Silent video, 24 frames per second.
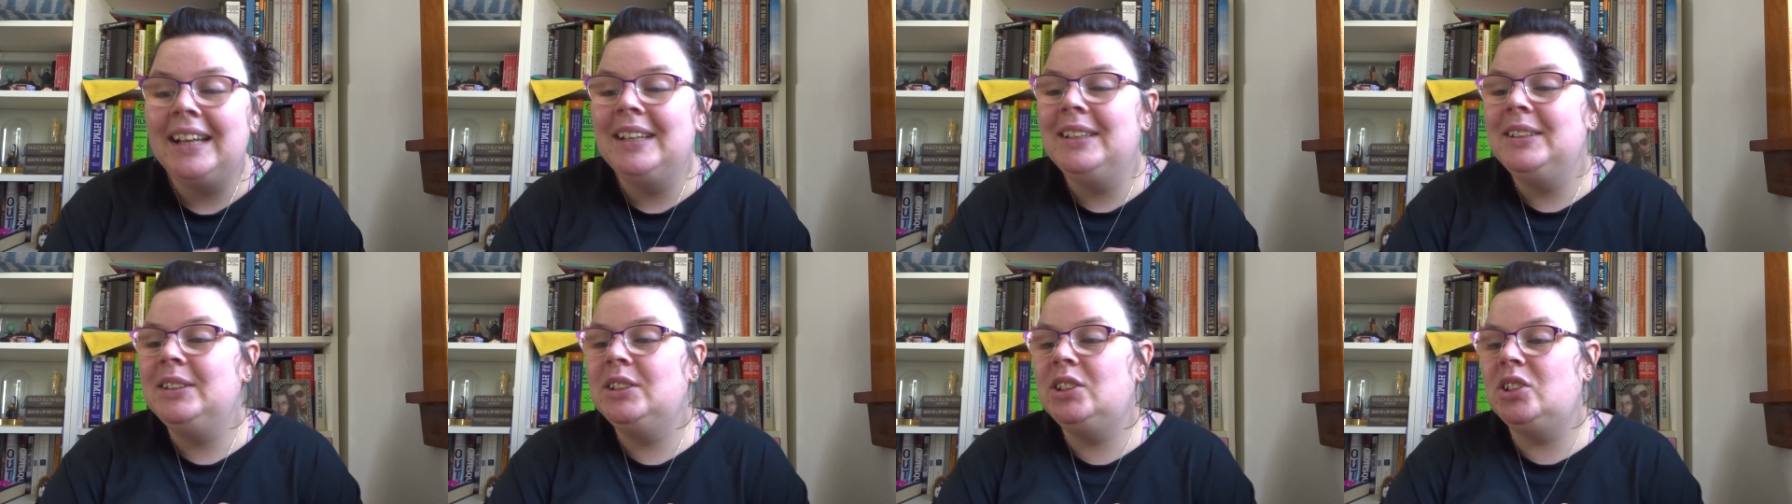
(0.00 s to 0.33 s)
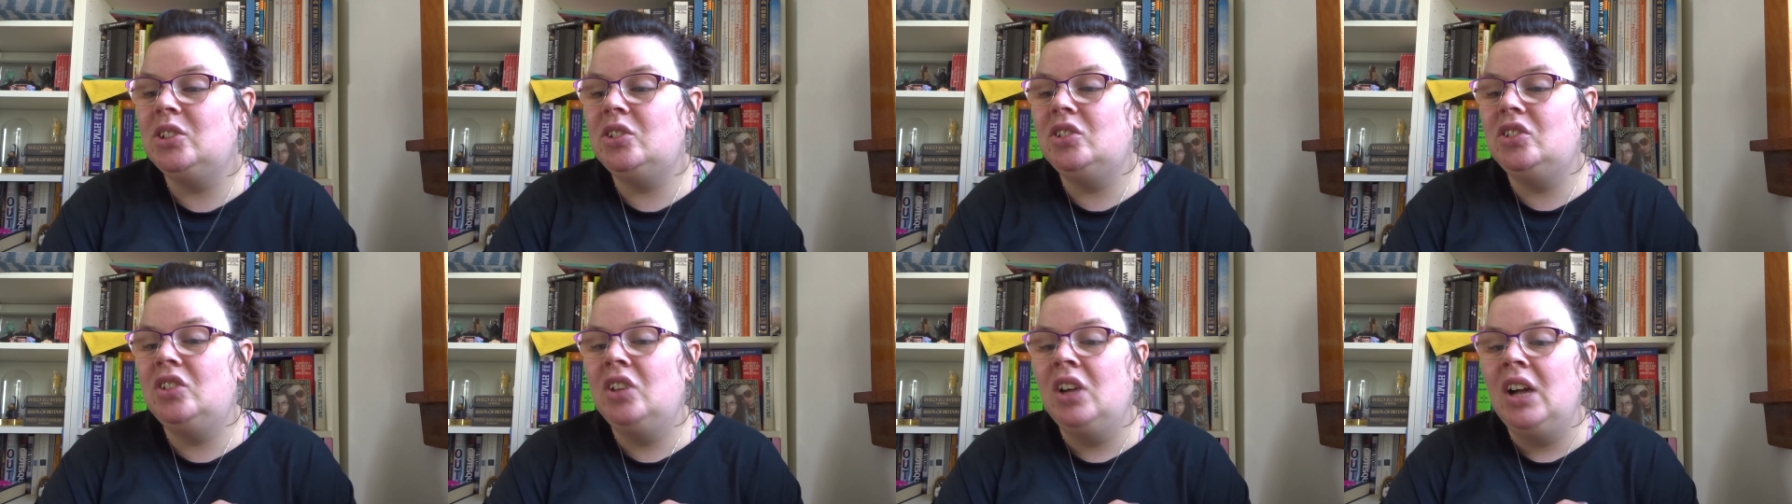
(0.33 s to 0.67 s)

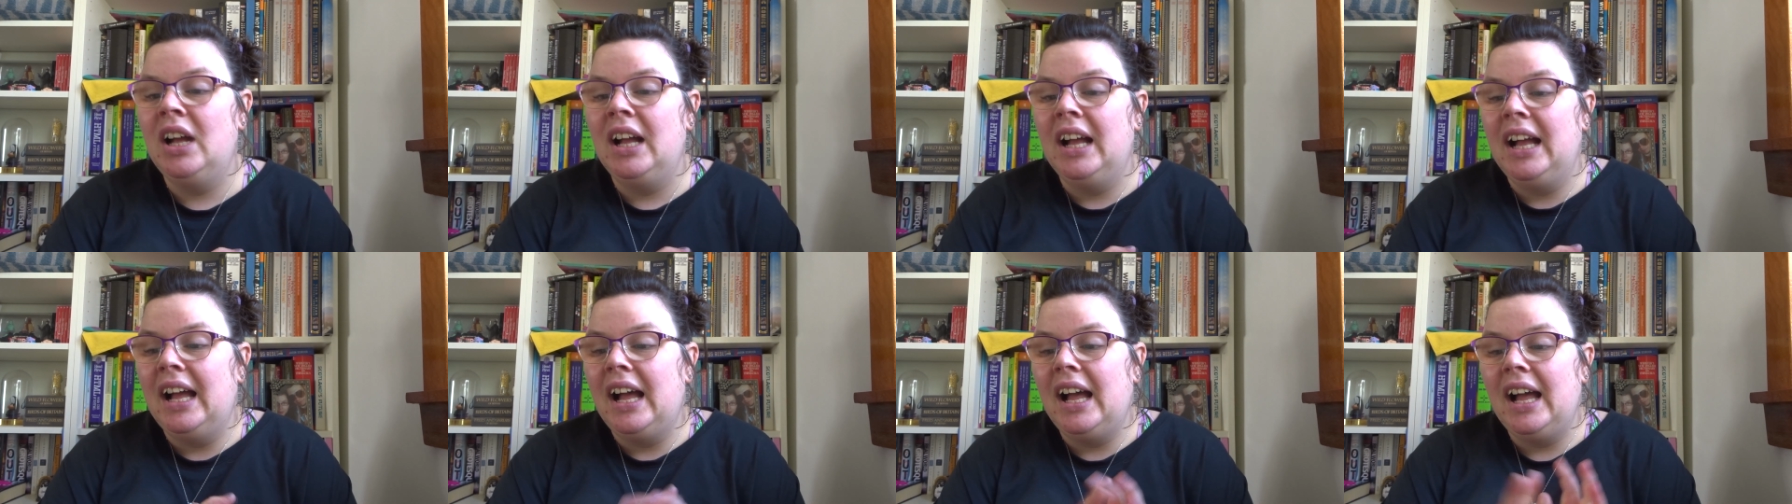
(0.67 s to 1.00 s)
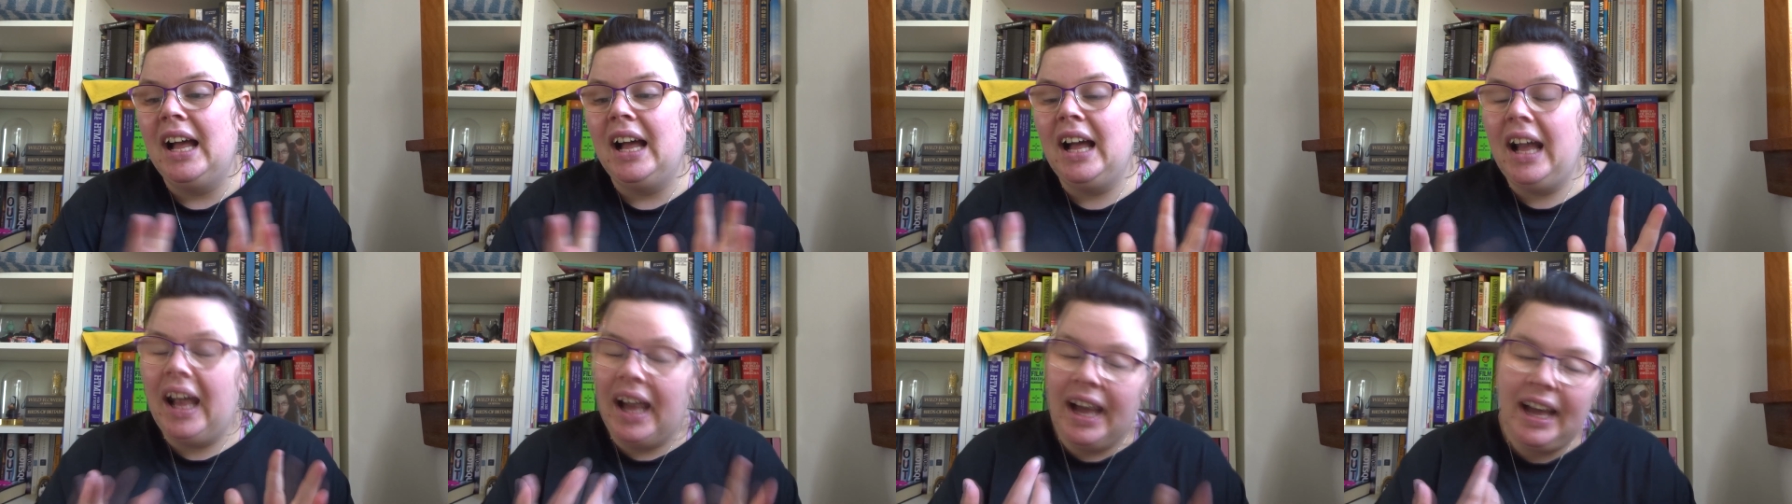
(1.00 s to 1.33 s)
so
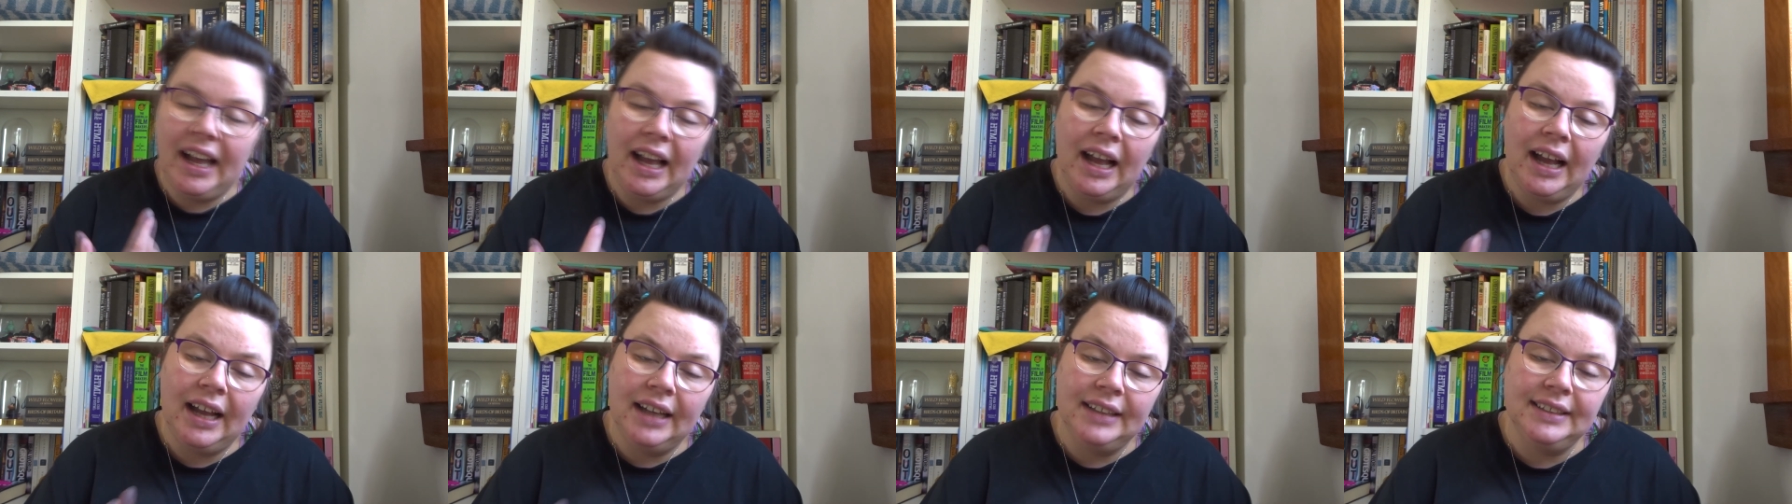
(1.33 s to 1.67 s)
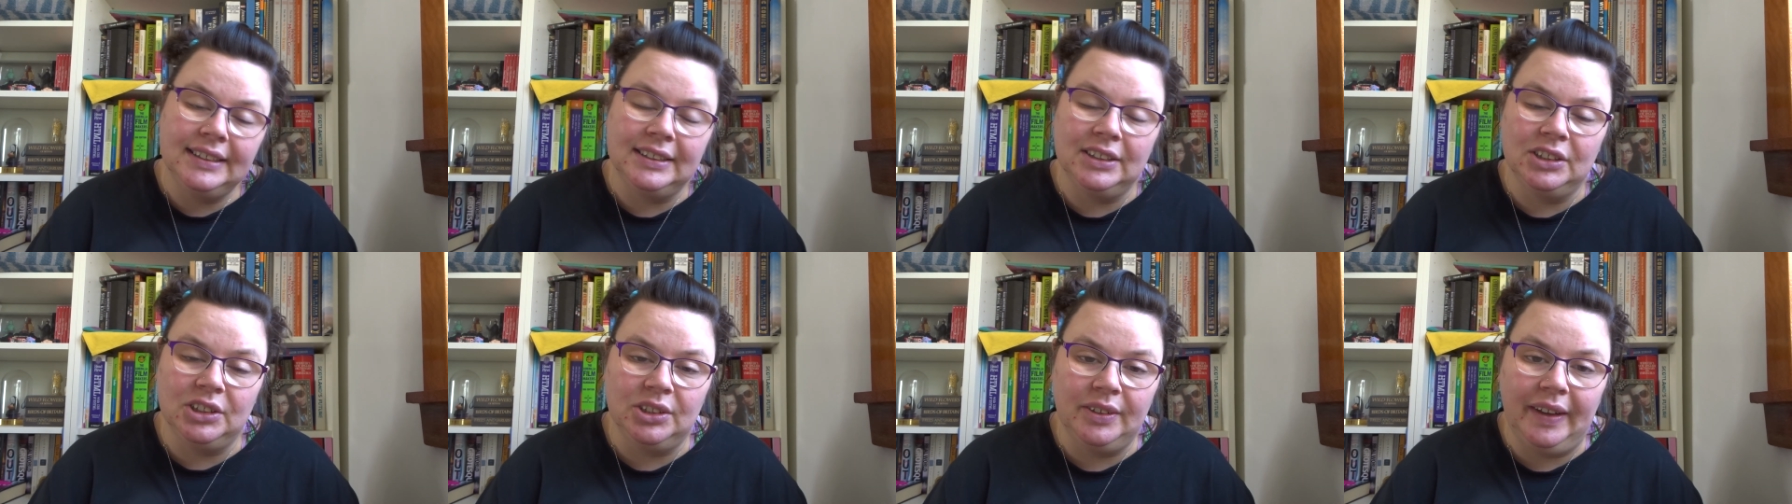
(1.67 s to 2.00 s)
I
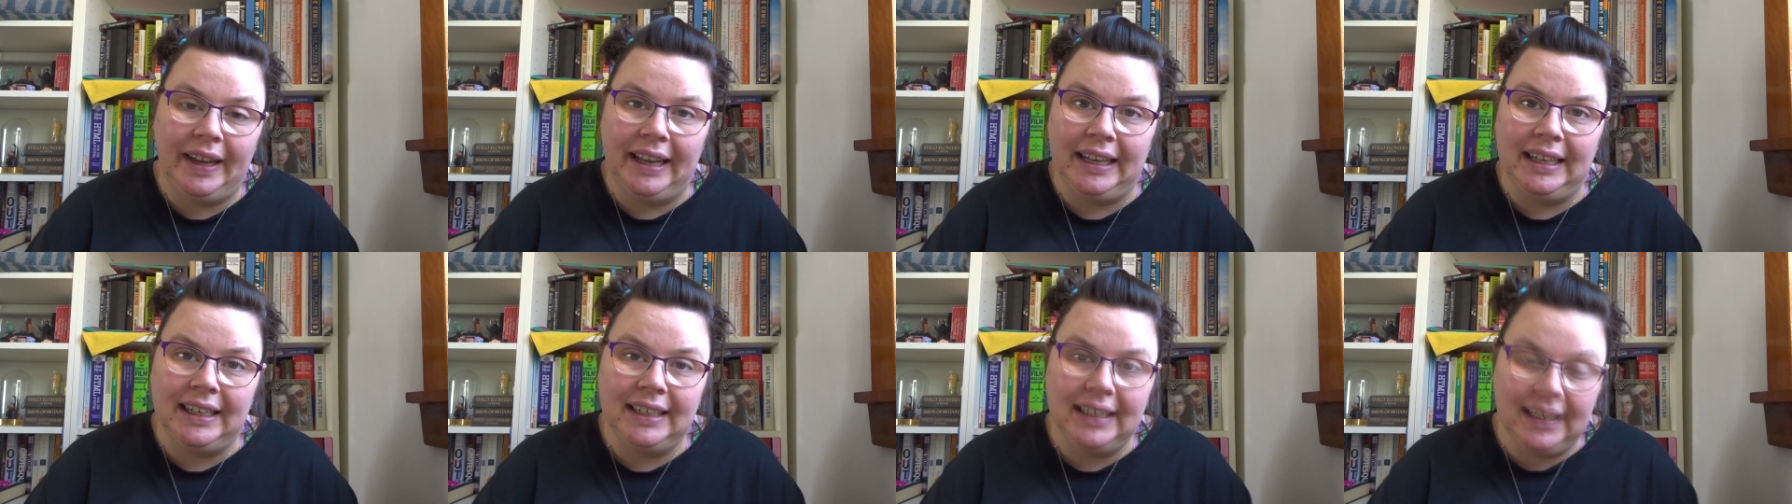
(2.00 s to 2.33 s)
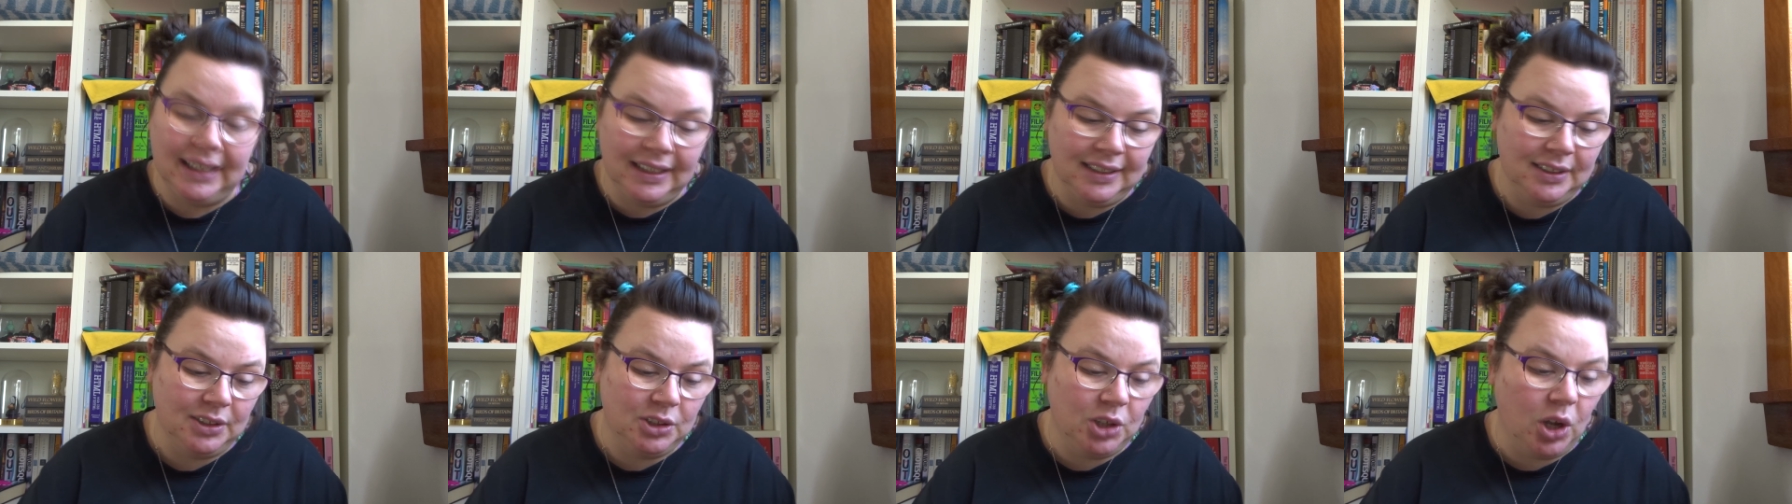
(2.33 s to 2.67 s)
didn't do any
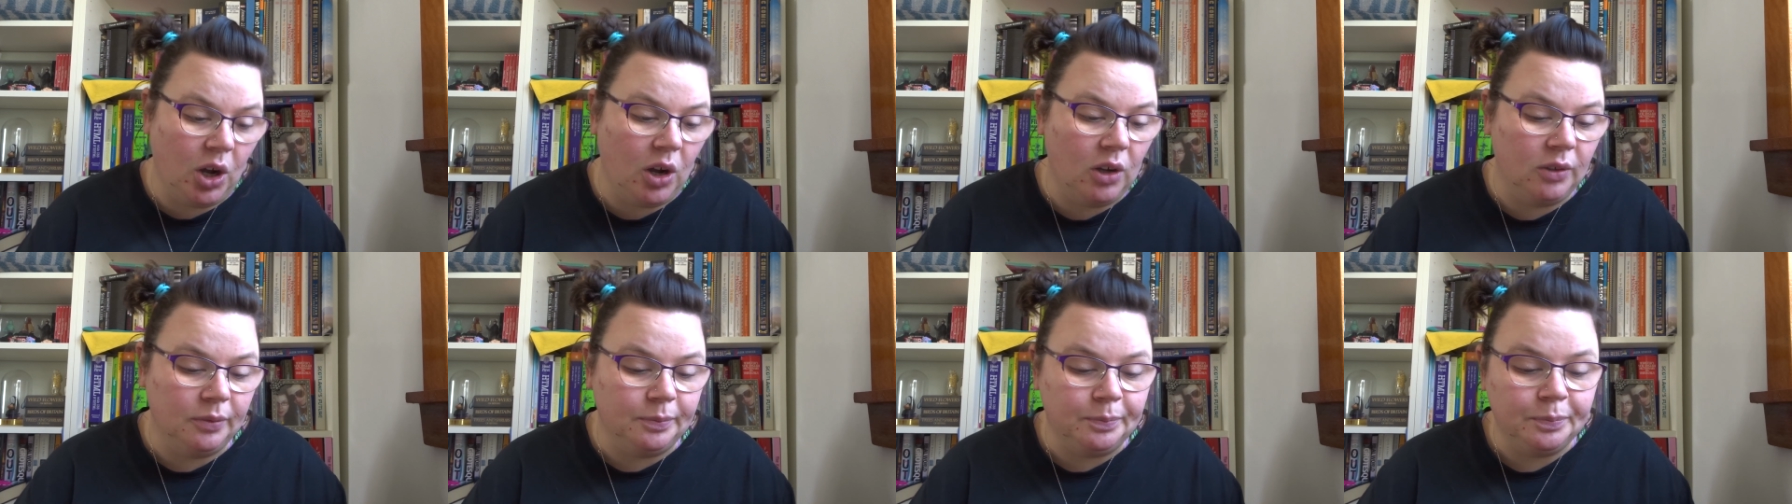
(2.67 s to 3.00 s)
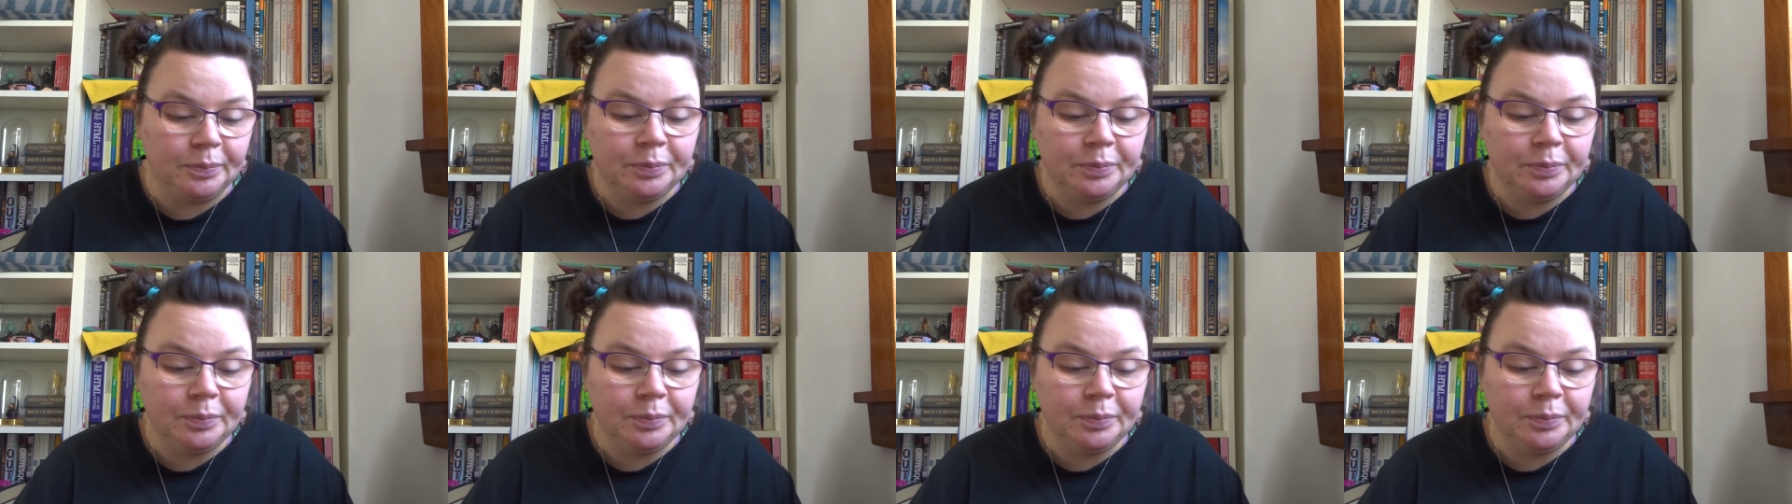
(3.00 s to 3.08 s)
knitting at all.